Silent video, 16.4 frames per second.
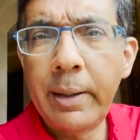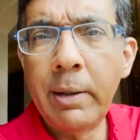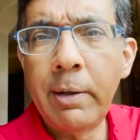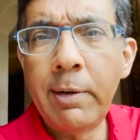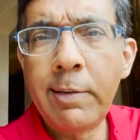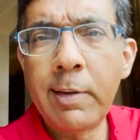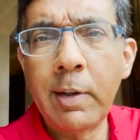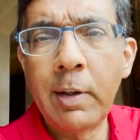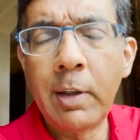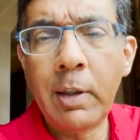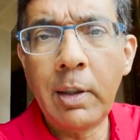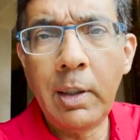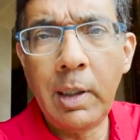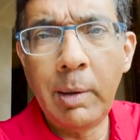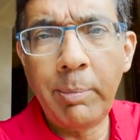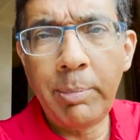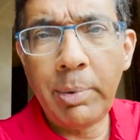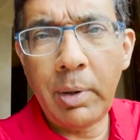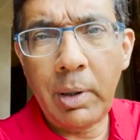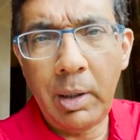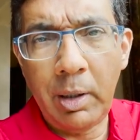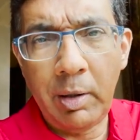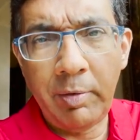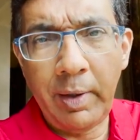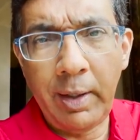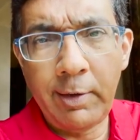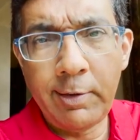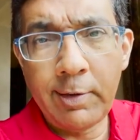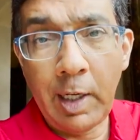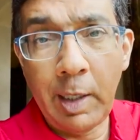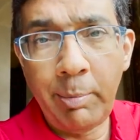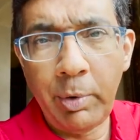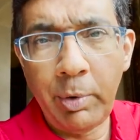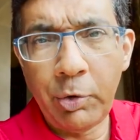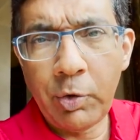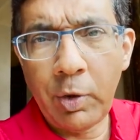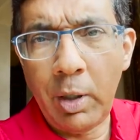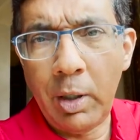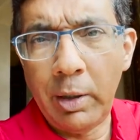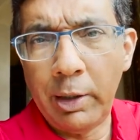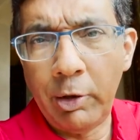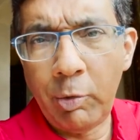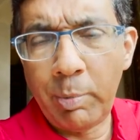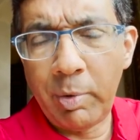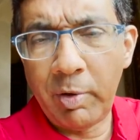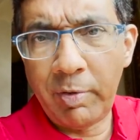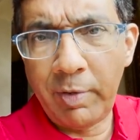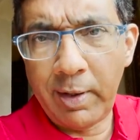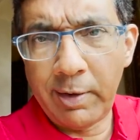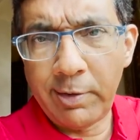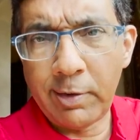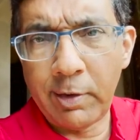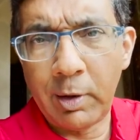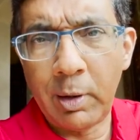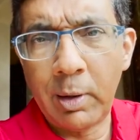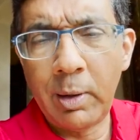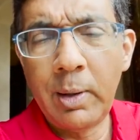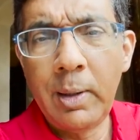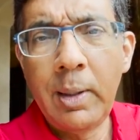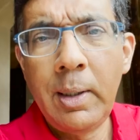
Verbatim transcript: Here's a clip of a Cypress College professor